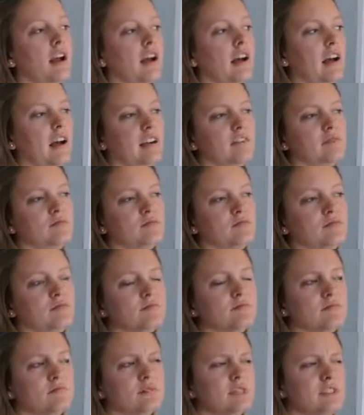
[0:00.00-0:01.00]

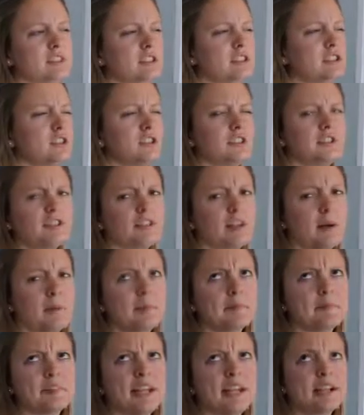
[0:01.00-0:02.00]
And it's
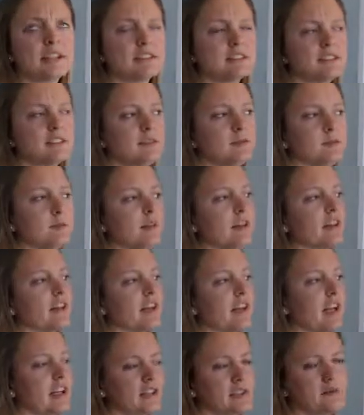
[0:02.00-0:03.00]
some text, but
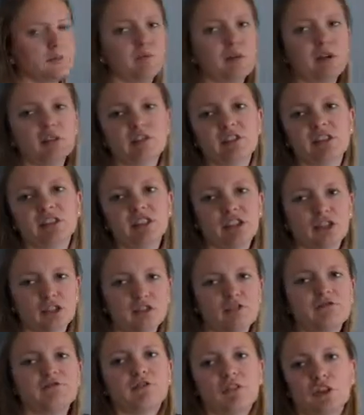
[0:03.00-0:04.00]
like mostly just
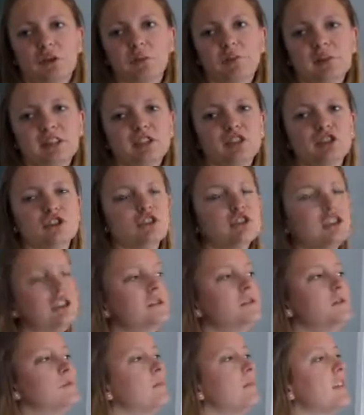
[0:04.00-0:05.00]
for the picture.
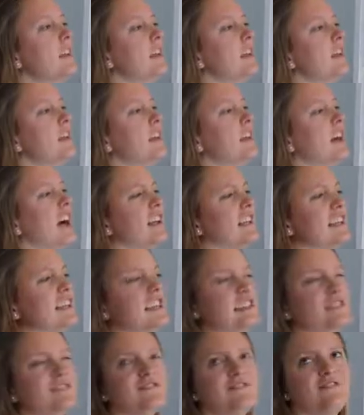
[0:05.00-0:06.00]
I think
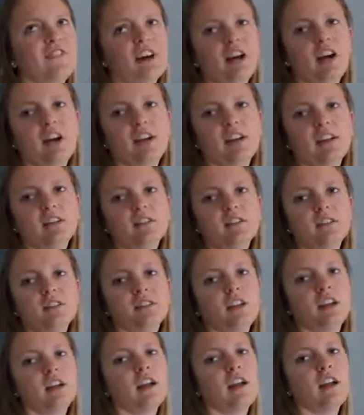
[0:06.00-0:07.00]
it's 5.
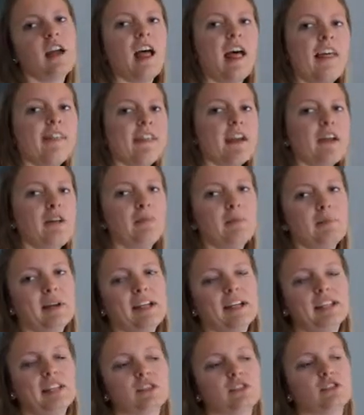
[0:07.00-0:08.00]
And they have
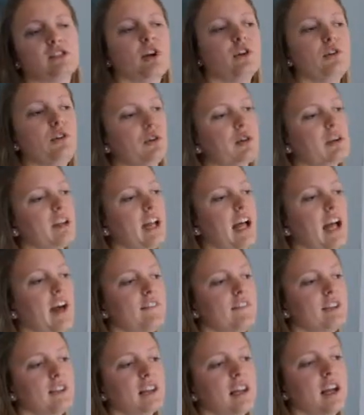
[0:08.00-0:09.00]
made it so you can
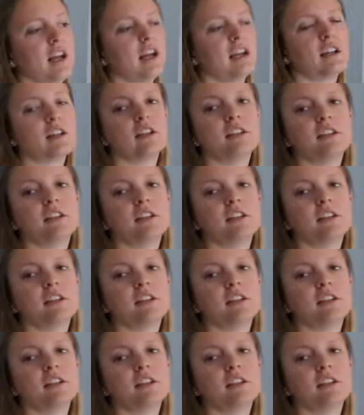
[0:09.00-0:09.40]
have it like